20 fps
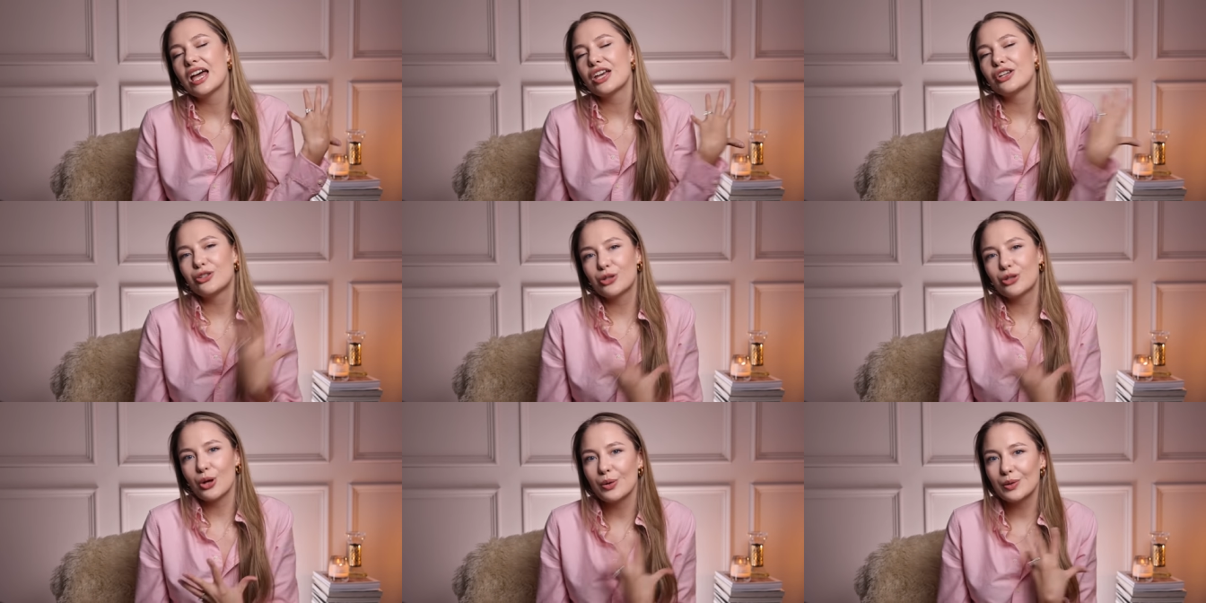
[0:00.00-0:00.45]

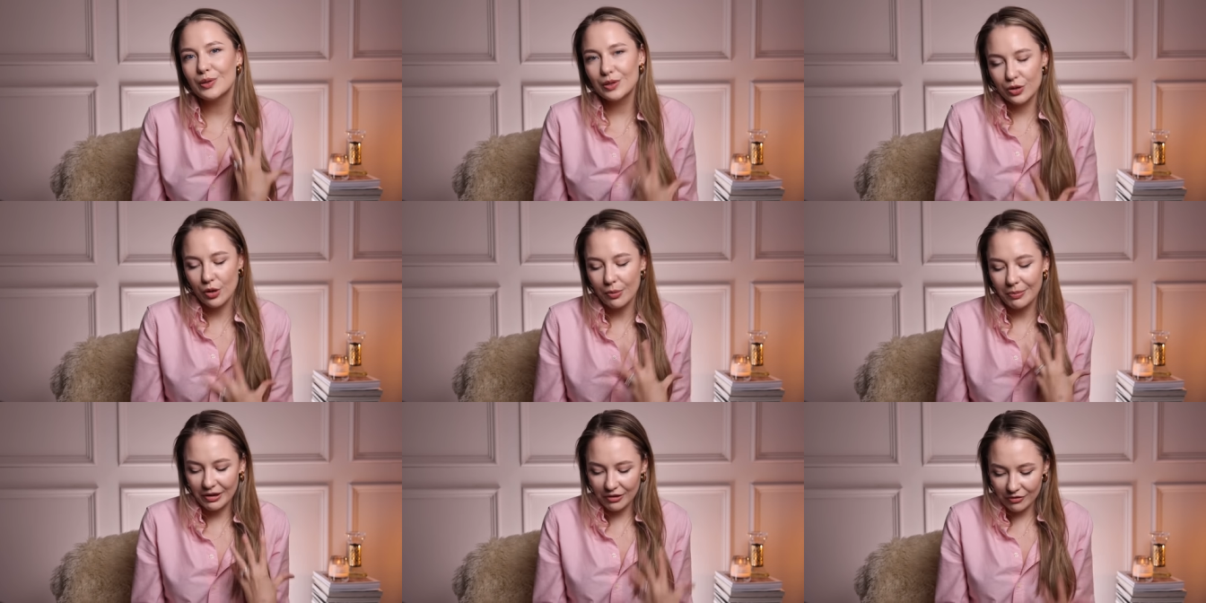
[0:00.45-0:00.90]

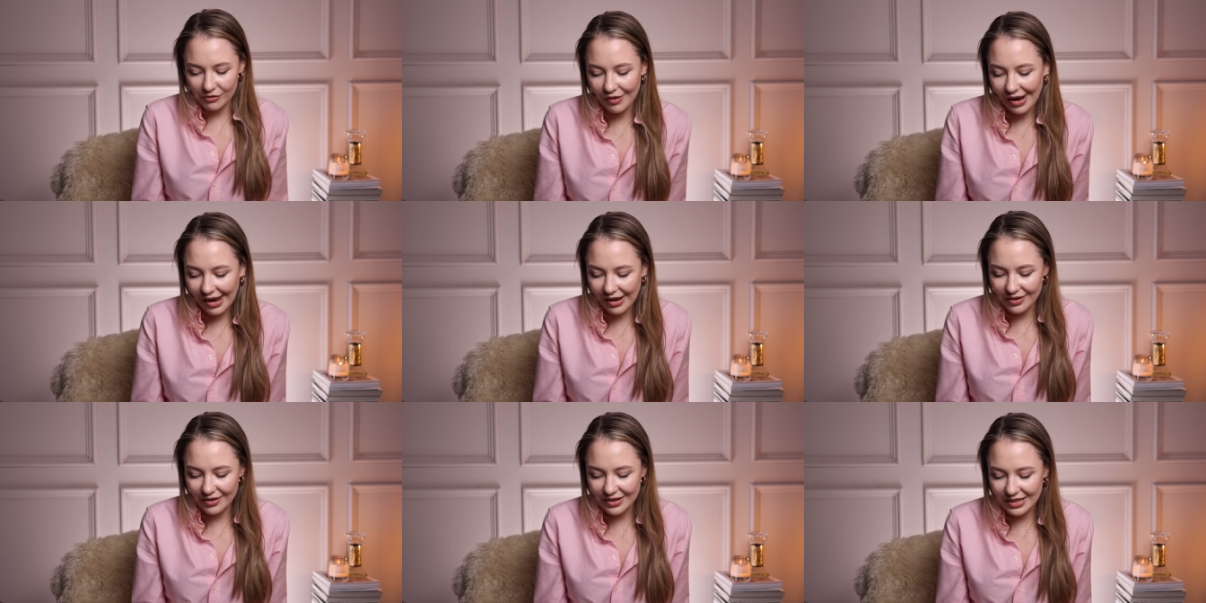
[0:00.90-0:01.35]
show-stopping
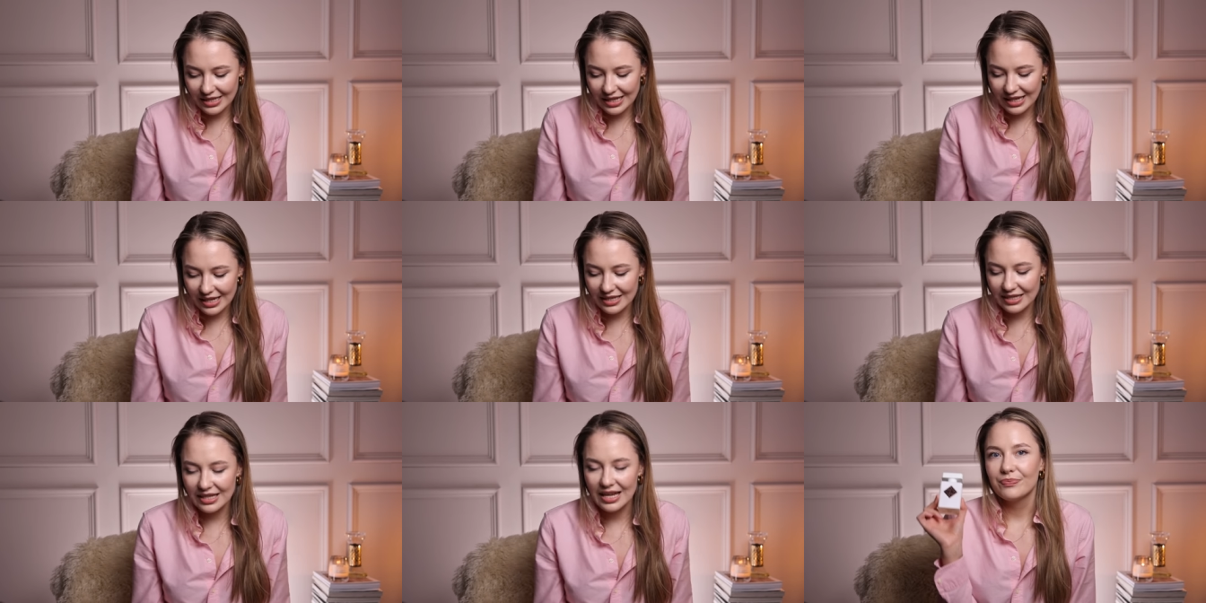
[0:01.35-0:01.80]

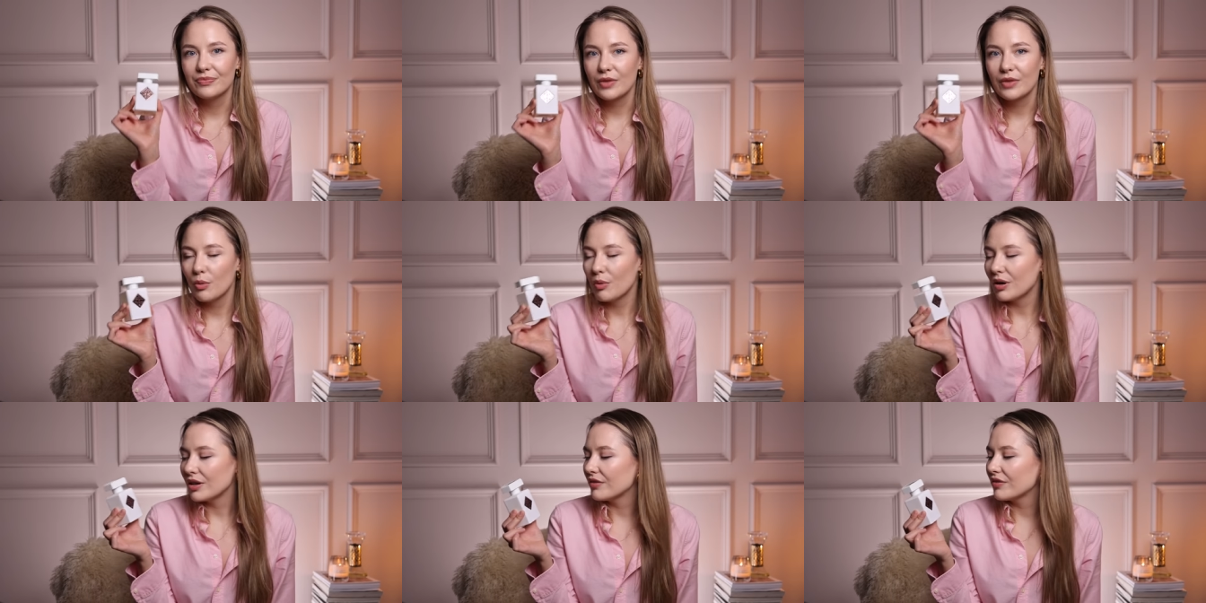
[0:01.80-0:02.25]
fragrances.
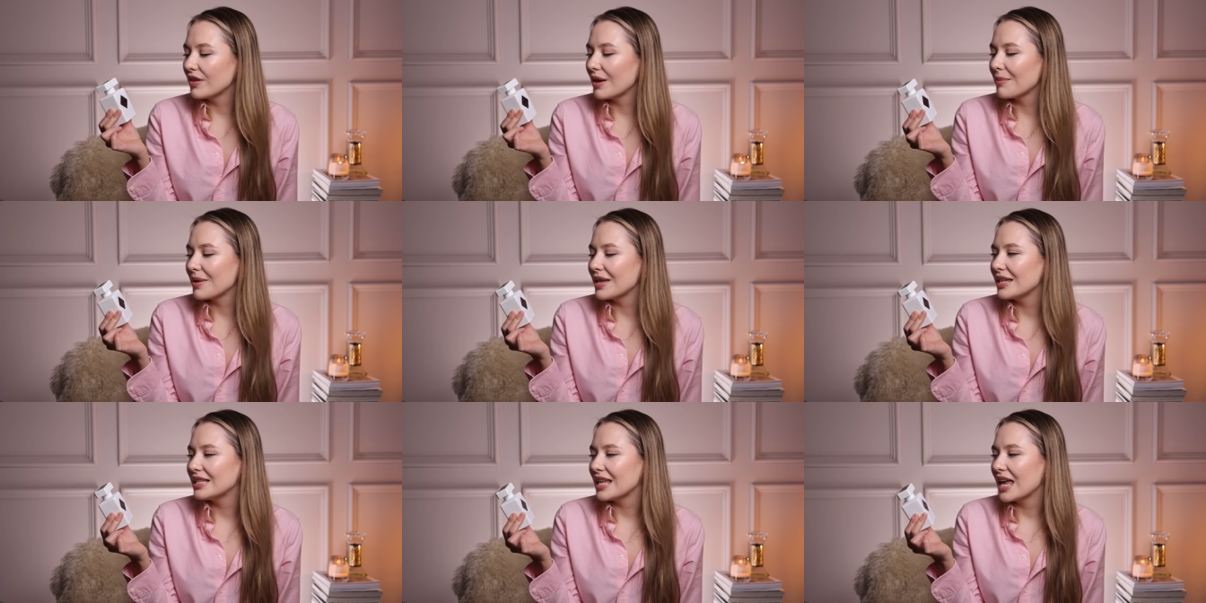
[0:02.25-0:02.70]
One of
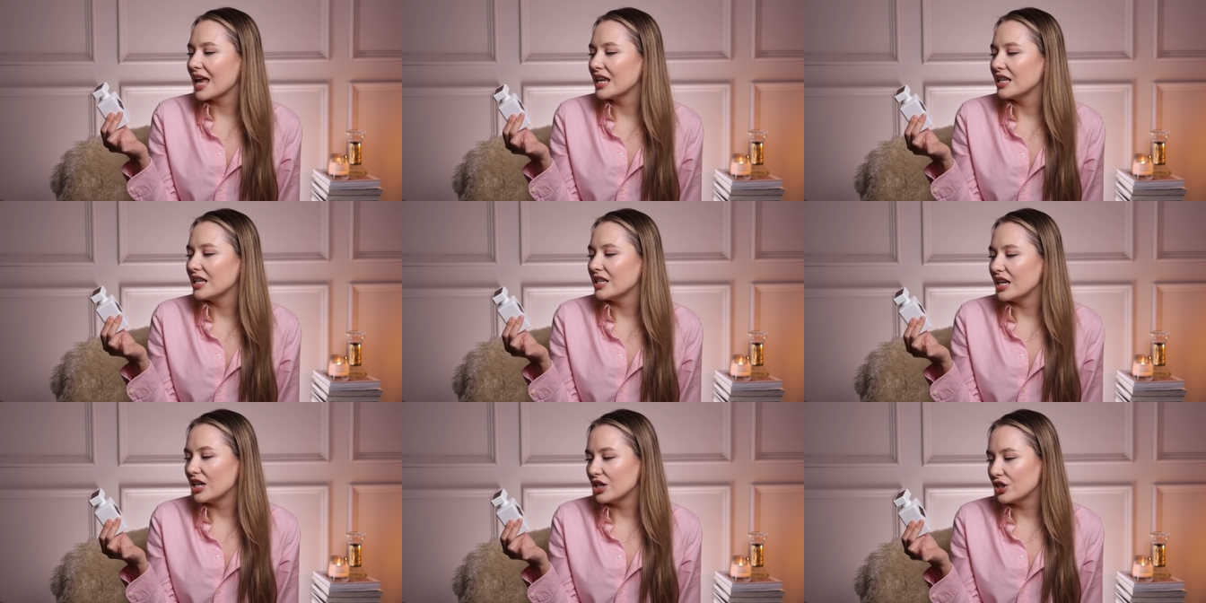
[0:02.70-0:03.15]
them is
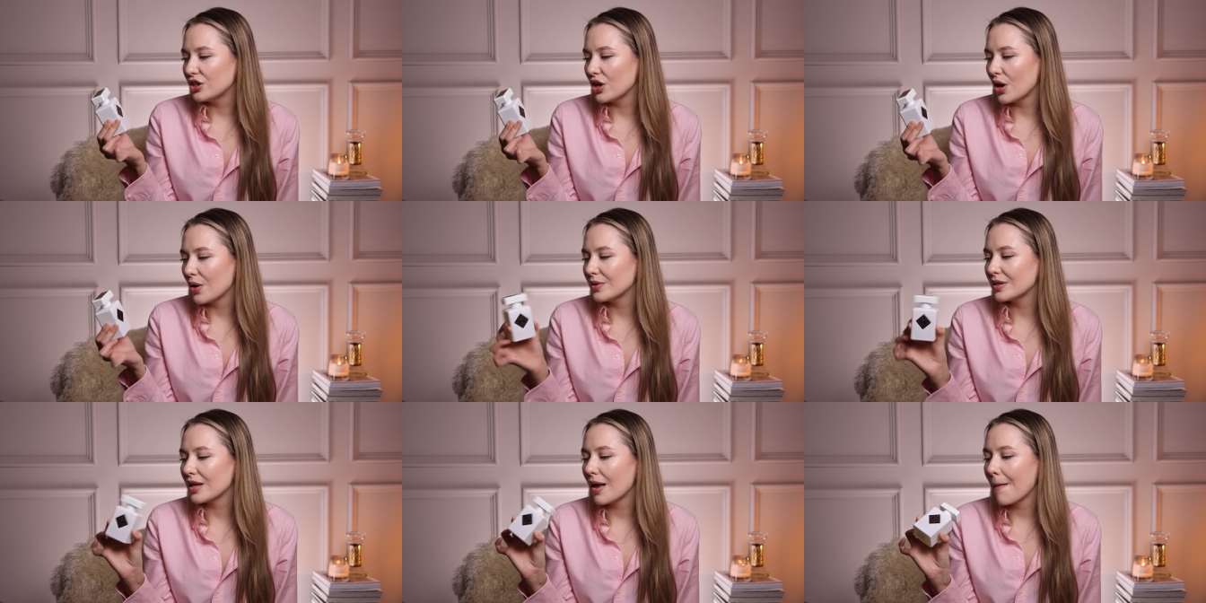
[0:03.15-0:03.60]

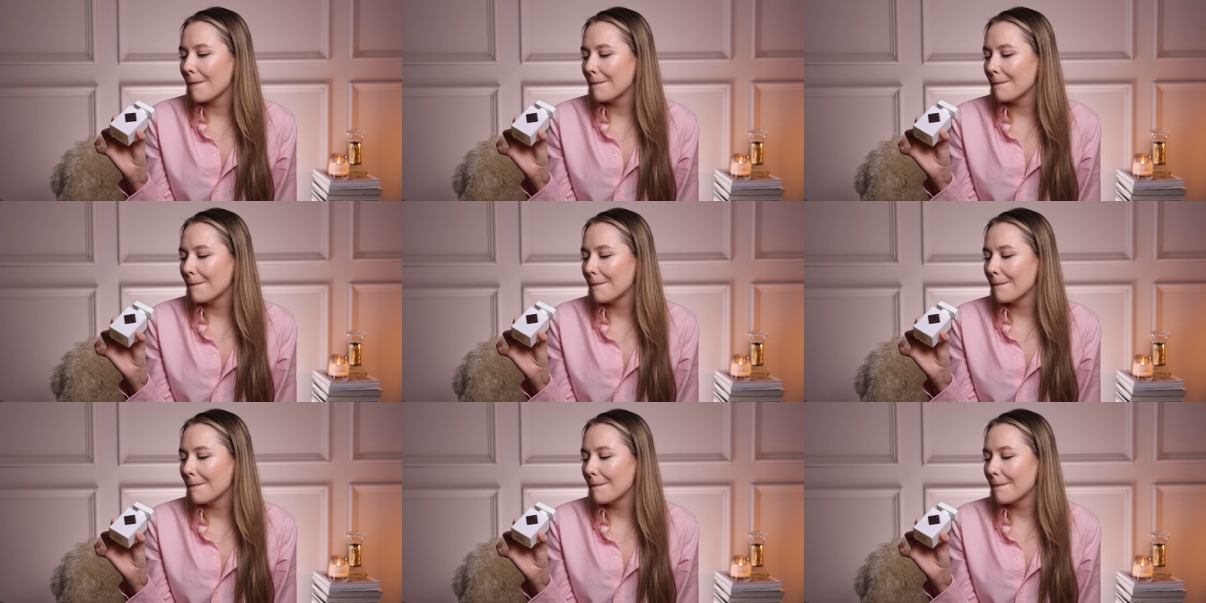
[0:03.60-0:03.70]
Initio's